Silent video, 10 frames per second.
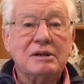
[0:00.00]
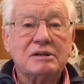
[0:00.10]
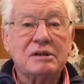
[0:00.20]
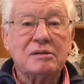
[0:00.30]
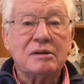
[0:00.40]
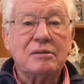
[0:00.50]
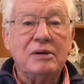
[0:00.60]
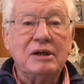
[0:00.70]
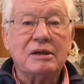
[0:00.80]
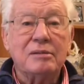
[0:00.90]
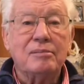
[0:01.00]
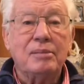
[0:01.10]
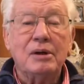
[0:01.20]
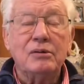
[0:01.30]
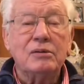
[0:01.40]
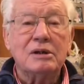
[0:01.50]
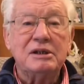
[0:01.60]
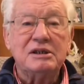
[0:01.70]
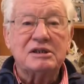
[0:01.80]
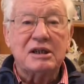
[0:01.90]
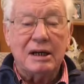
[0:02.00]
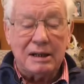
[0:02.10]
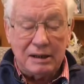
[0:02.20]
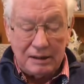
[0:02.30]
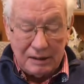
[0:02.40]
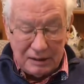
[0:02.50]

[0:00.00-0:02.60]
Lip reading: so that we can boldly say,